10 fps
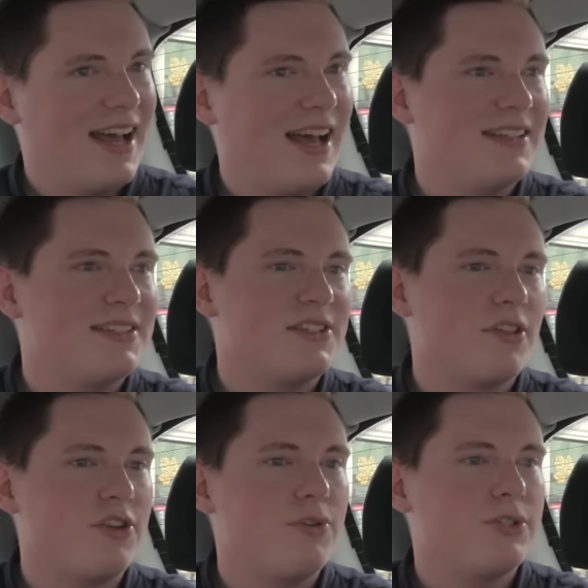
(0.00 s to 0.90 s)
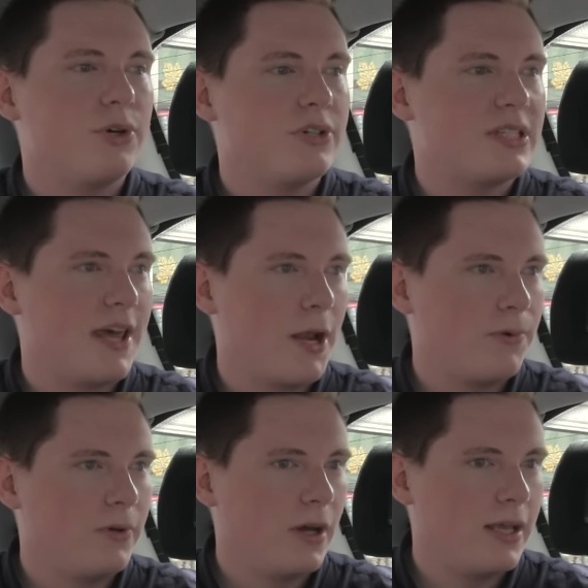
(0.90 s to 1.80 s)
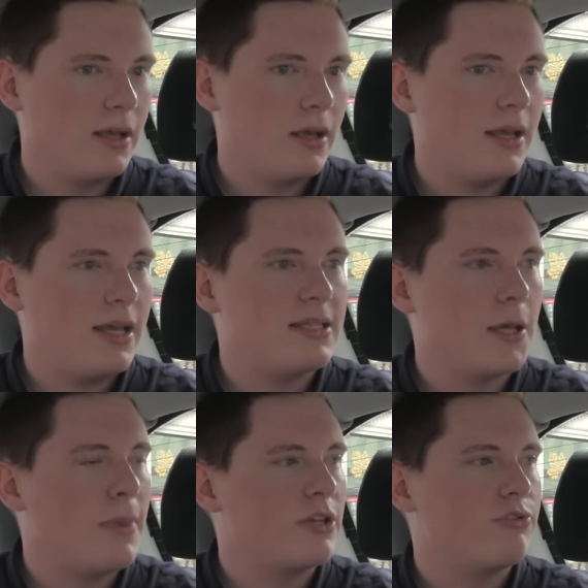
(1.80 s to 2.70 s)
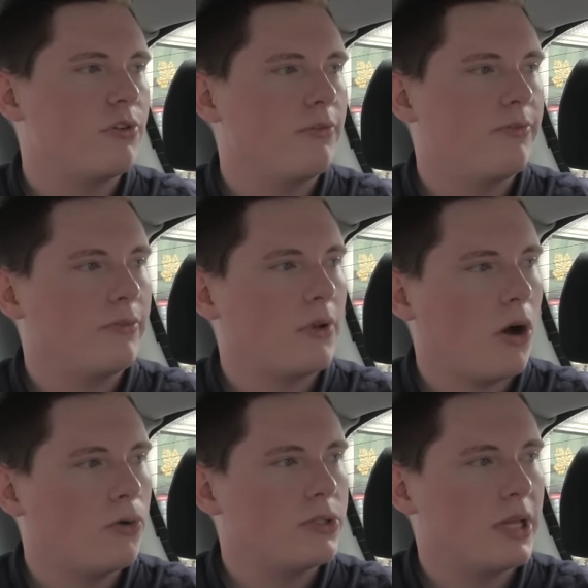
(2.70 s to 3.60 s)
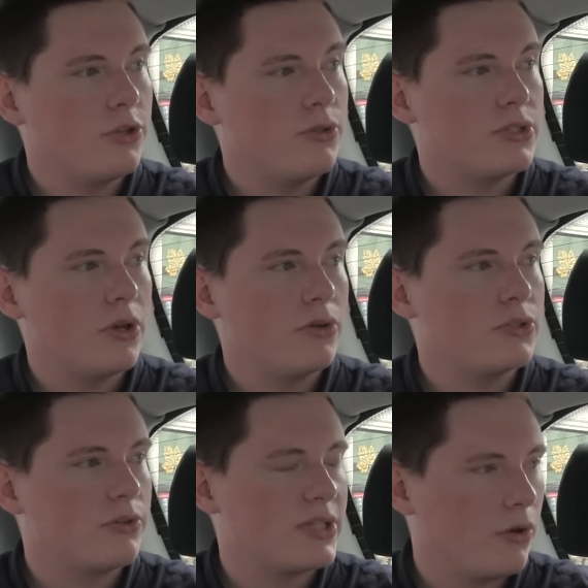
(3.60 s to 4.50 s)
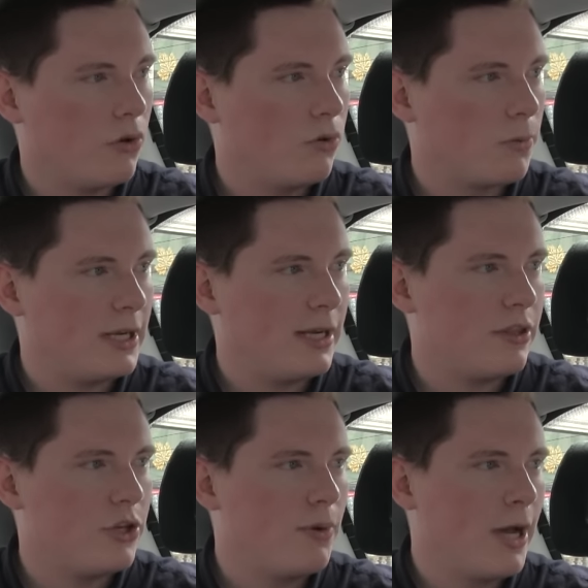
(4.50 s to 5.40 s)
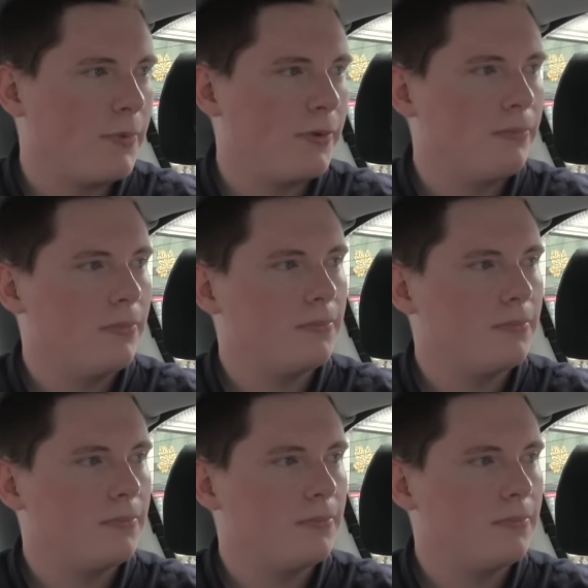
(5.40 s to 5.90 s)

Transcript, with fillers: And so the new tour, Stayin' Up All Night, is it a mixture of old and new songs, or is it all completely the new album?